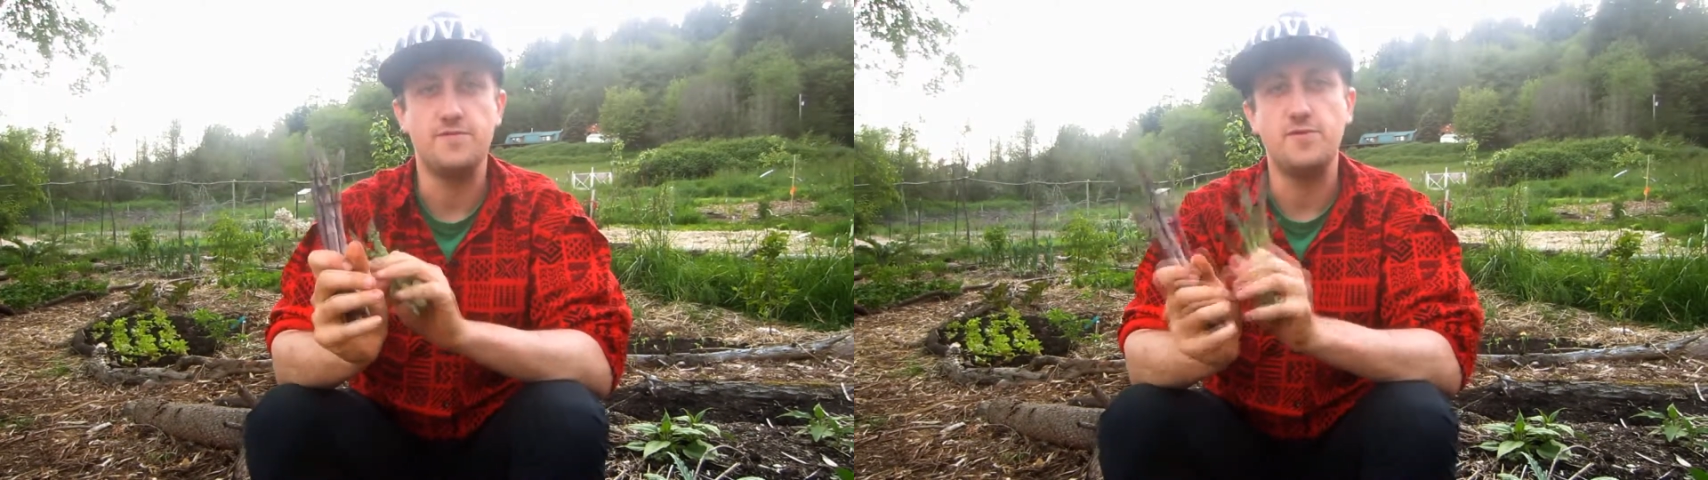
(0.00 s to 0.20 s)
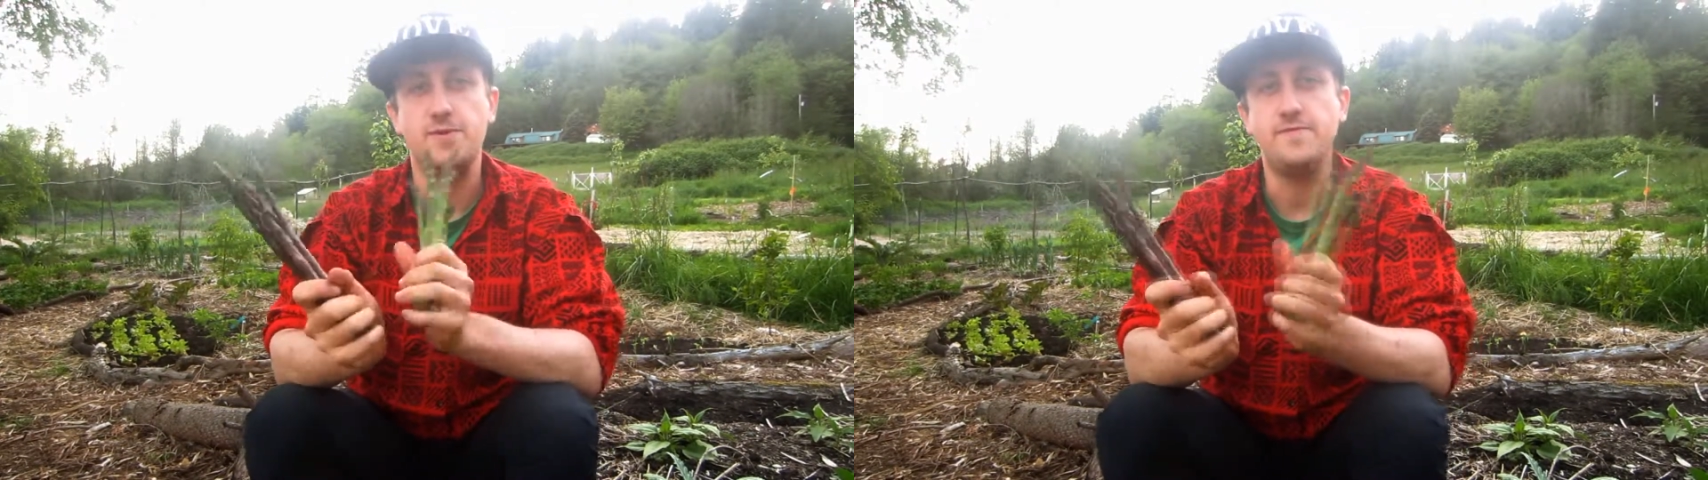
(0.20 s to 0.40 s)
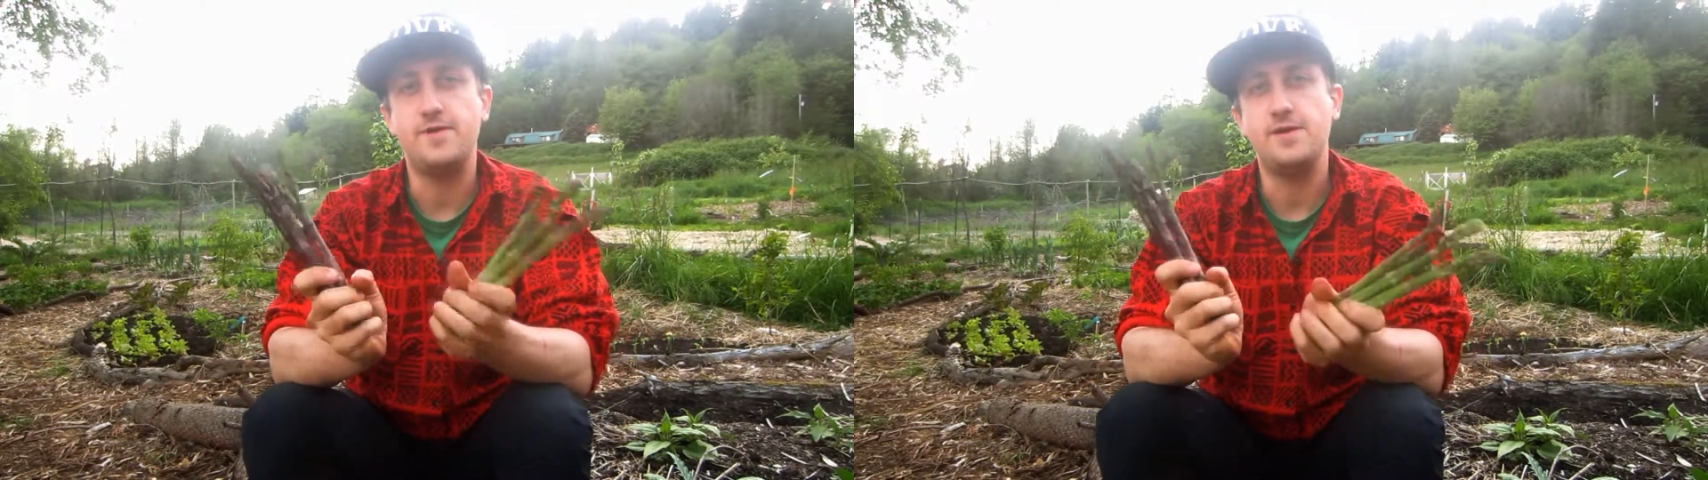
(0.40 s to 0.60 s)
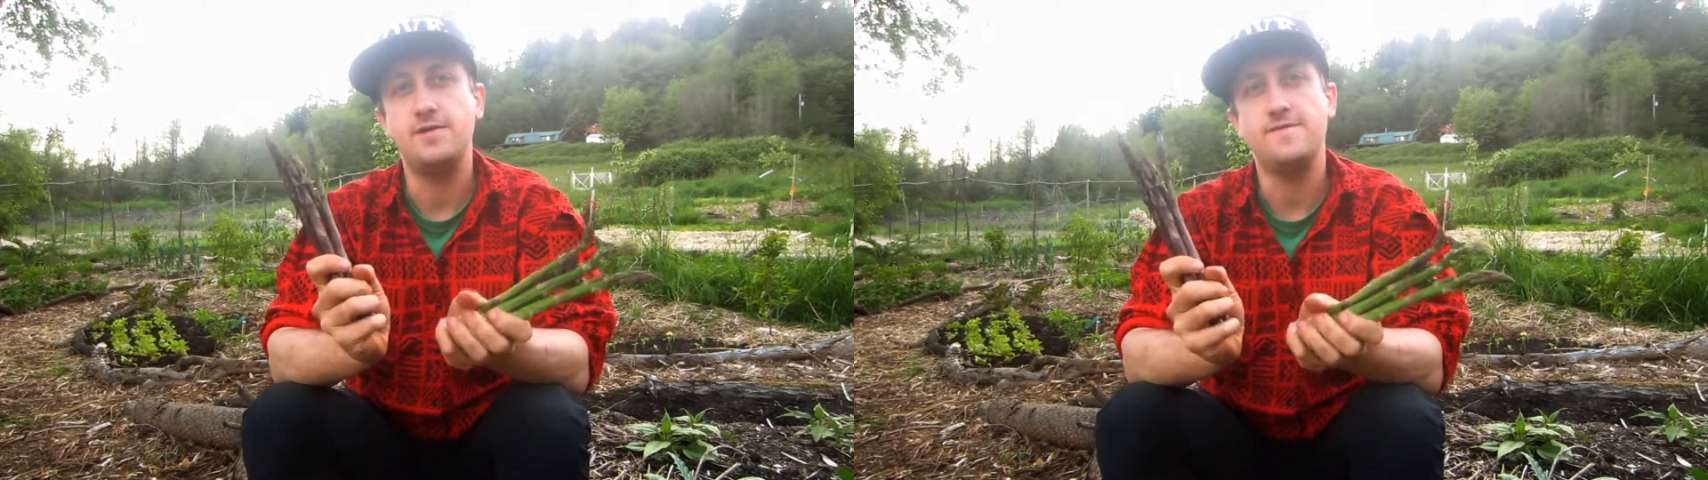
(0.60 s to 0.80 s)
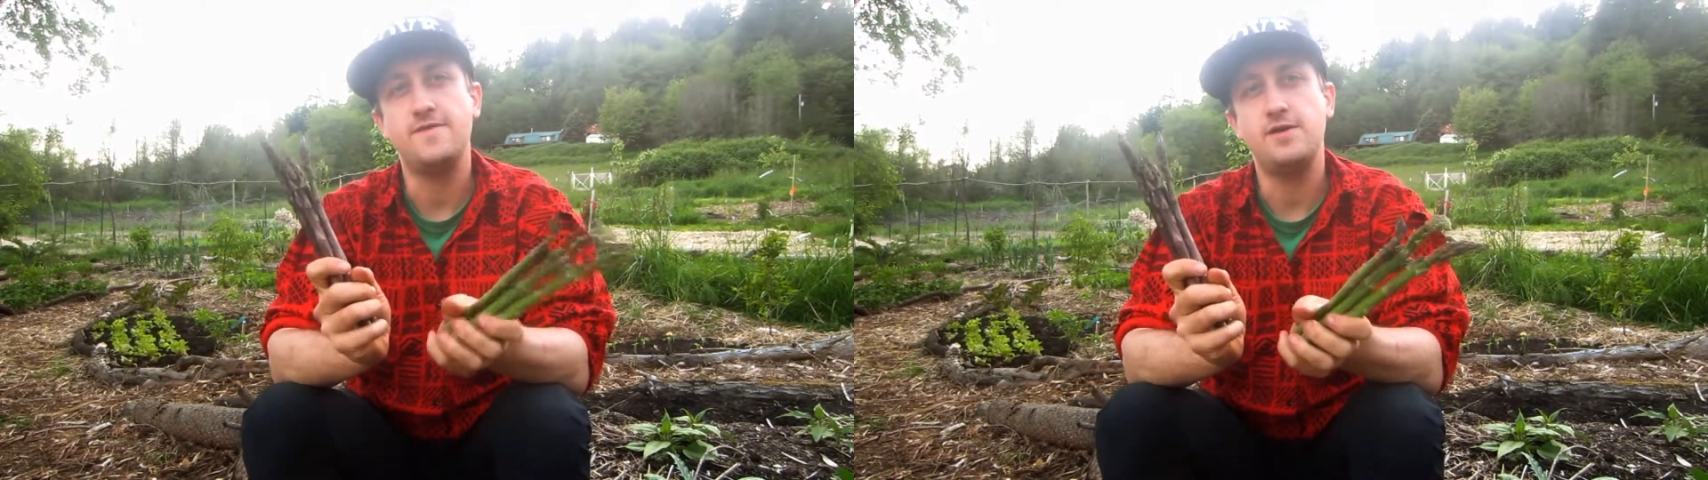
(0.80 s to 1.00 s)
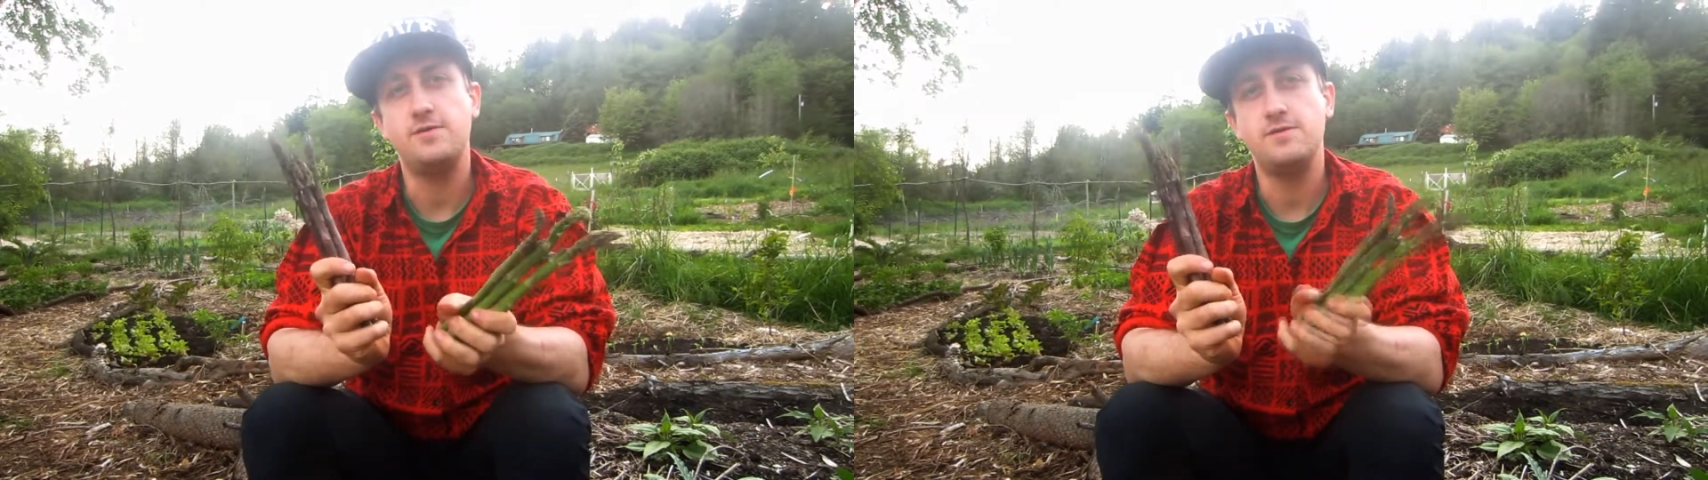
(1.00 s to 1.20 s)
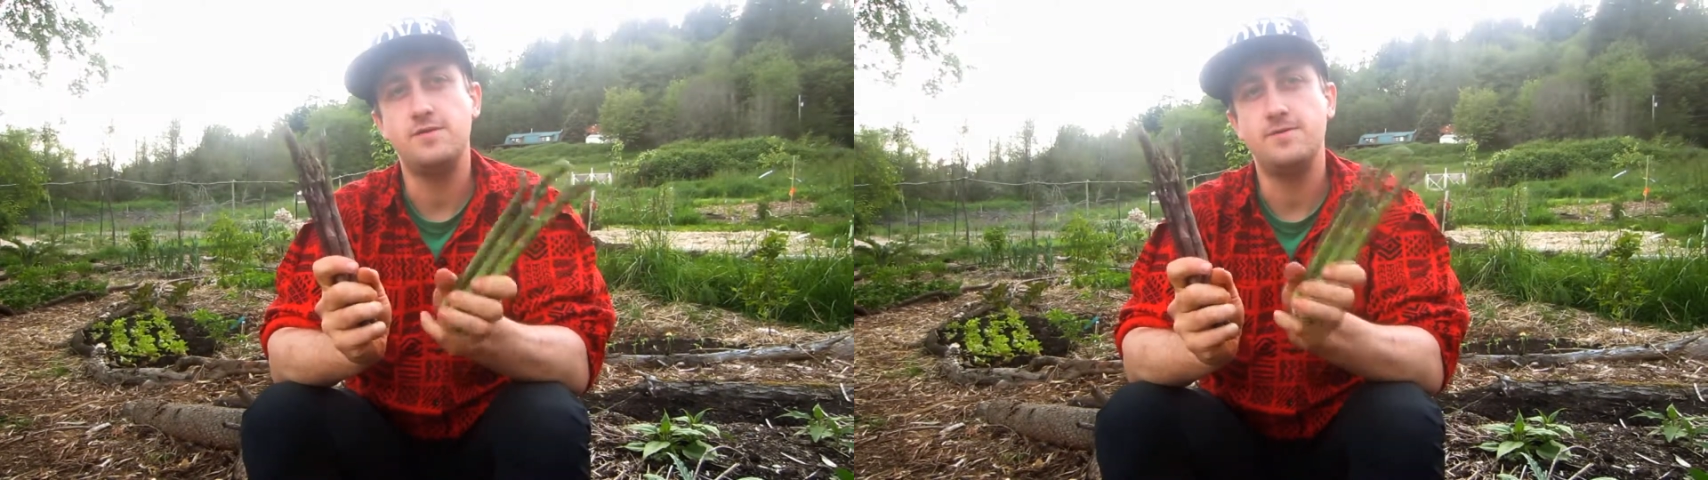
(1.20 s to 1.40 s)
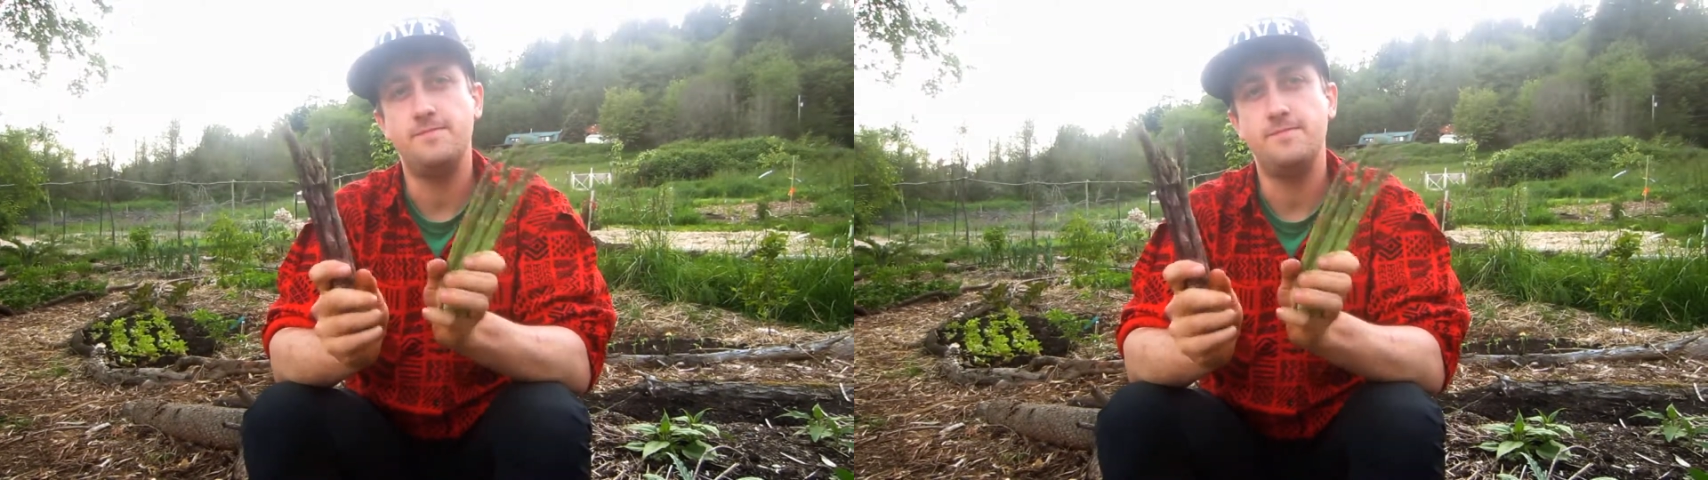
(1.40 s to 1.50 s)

the Roman Empire fell,